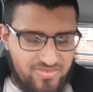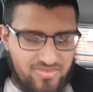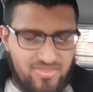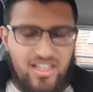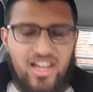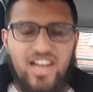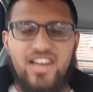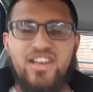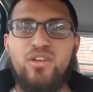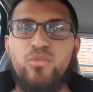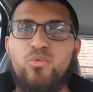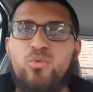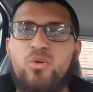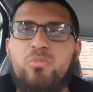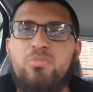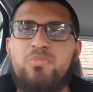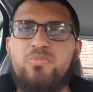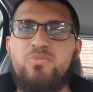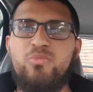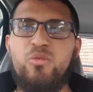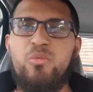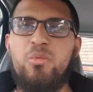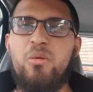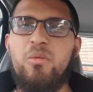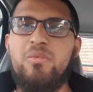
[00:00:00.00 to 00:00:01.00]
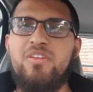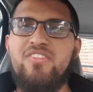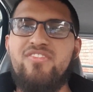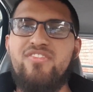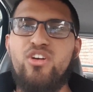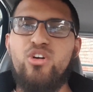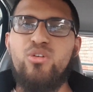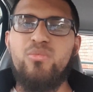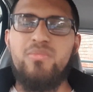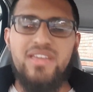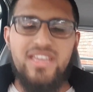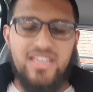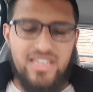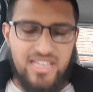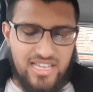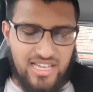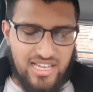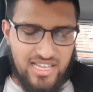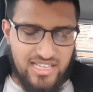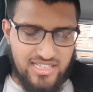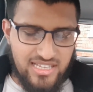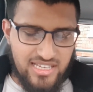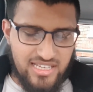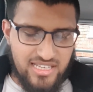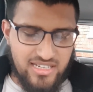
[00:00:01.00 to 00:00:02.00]
I don't know, we'll probably film it,
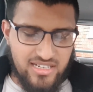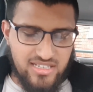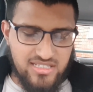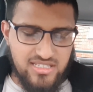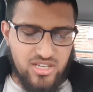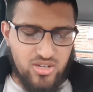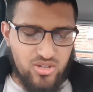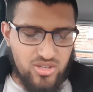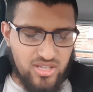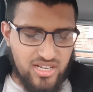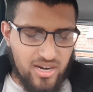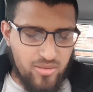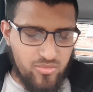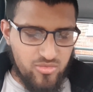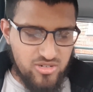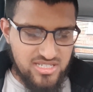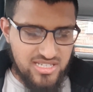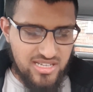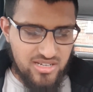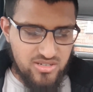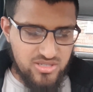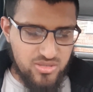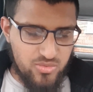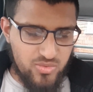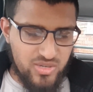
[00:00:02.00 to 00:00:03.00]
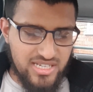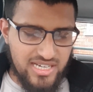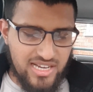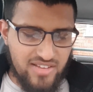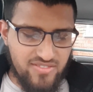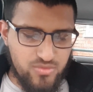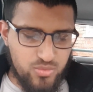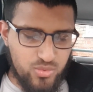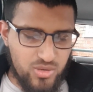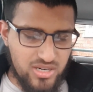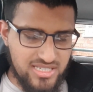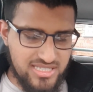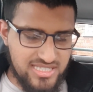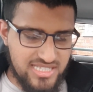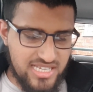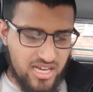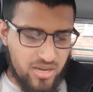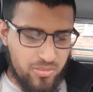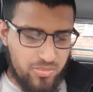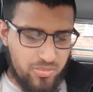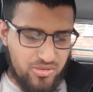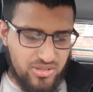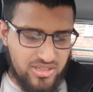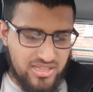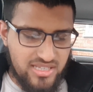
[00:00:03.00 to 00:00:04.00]
and then because I've got the cameras now, so we can have one set
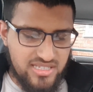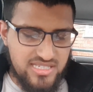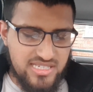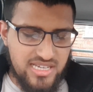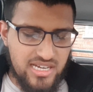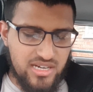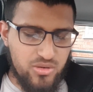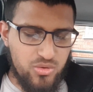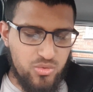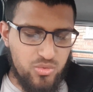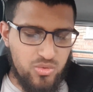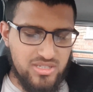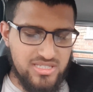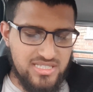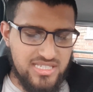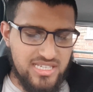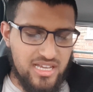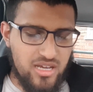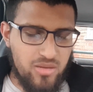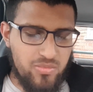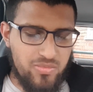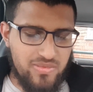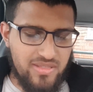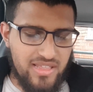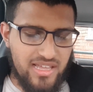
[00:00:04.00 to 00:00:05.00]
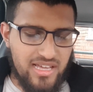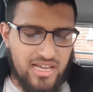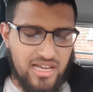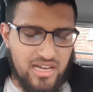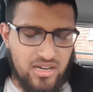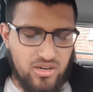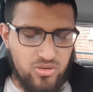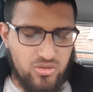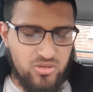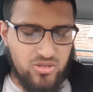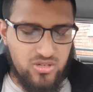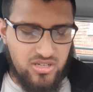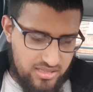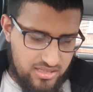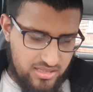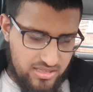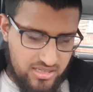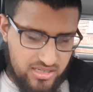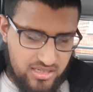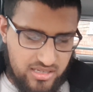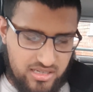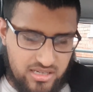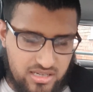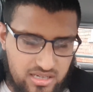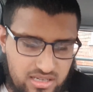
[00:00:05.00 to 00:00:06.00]
up on this angle, one set up that angle.
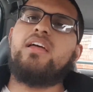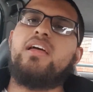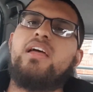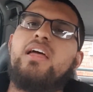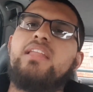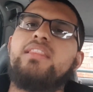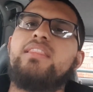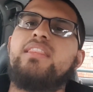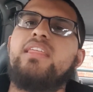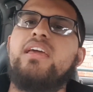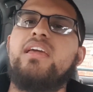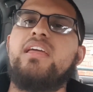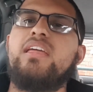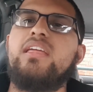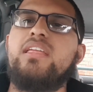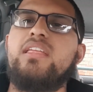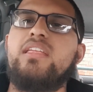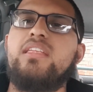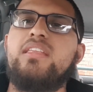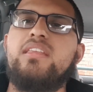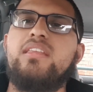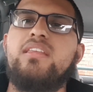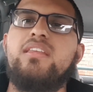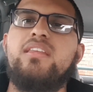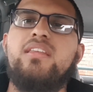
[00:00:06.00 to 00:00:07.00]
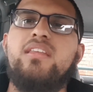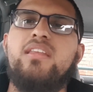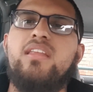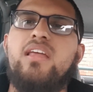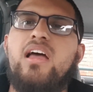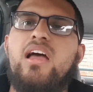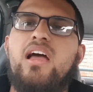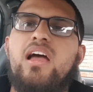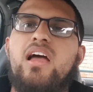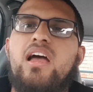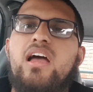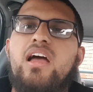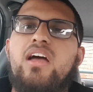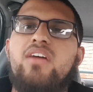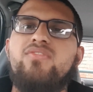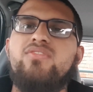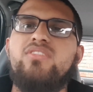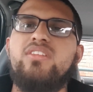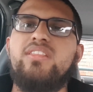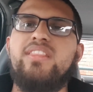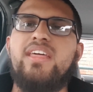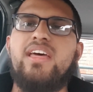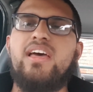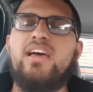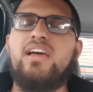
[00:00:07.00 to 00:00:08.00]
Yeah, and then after
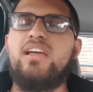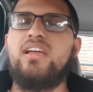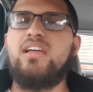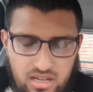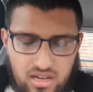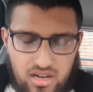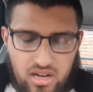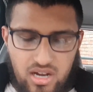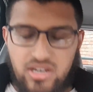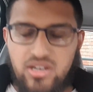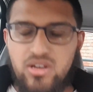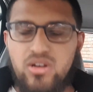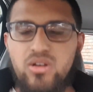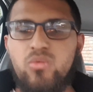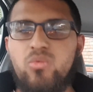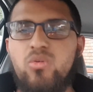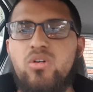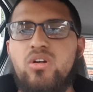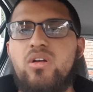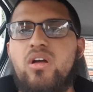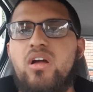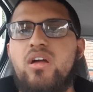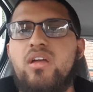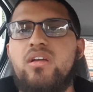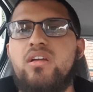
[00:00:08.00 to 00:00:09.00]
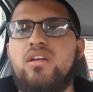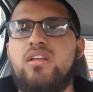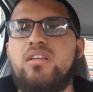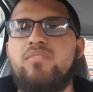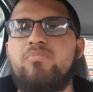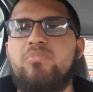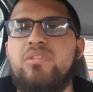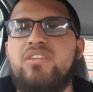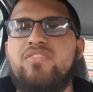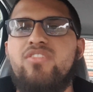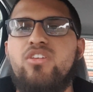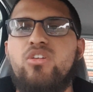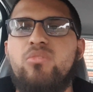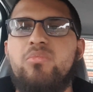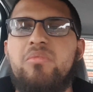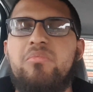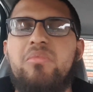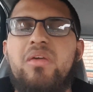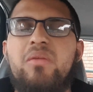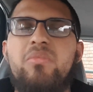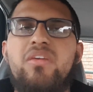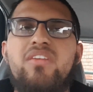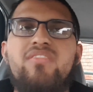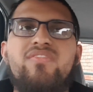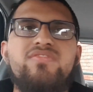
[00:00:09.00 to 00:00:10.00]
that I don't know what I'm gonna be filming,
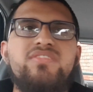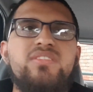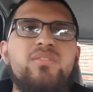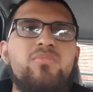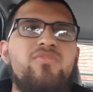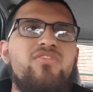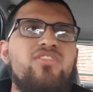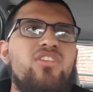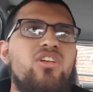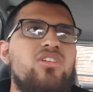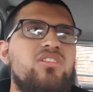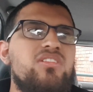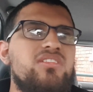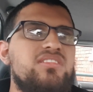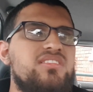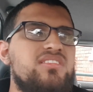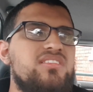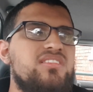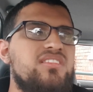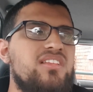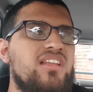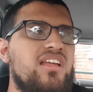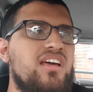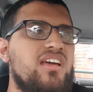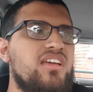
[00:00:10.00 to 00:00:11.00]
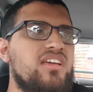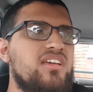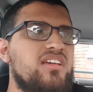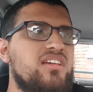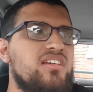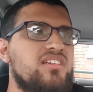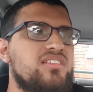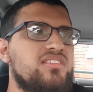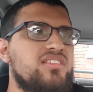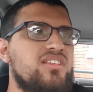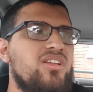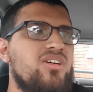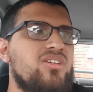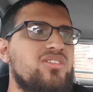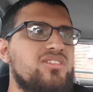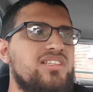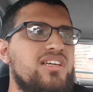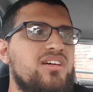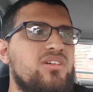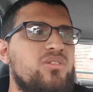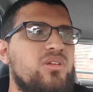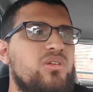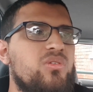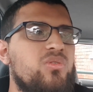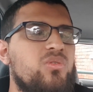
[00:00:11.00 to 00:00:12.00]
maybe some vlogs, like because of
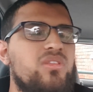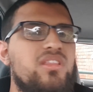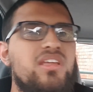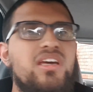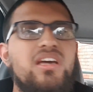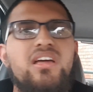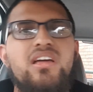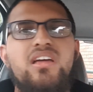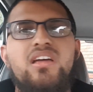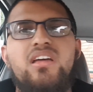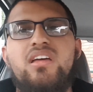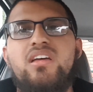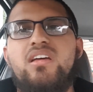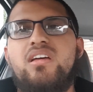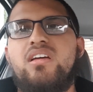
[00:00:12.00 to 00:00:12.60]
lockdown and all that.